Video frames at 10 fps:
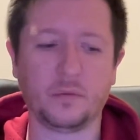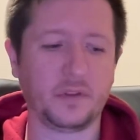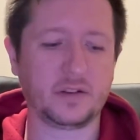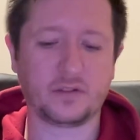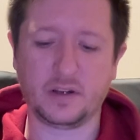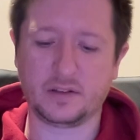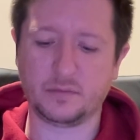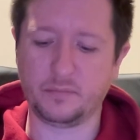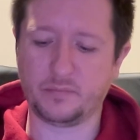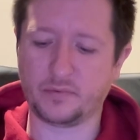what they're trying
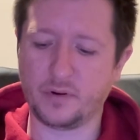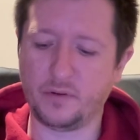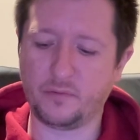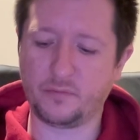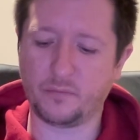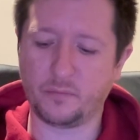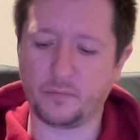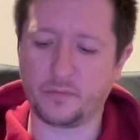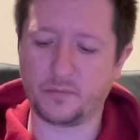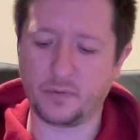to improve
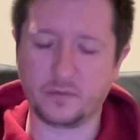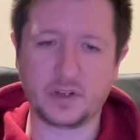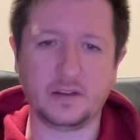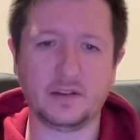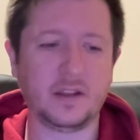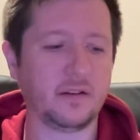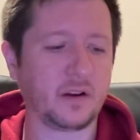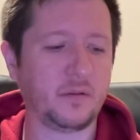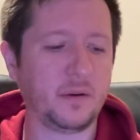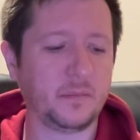through changing their
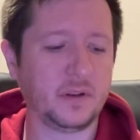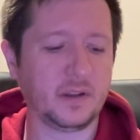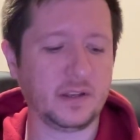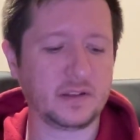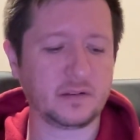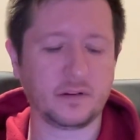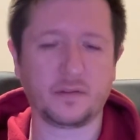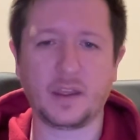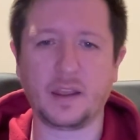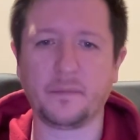equipment and this sort of
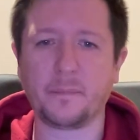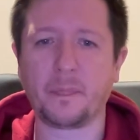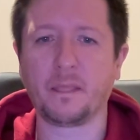thing,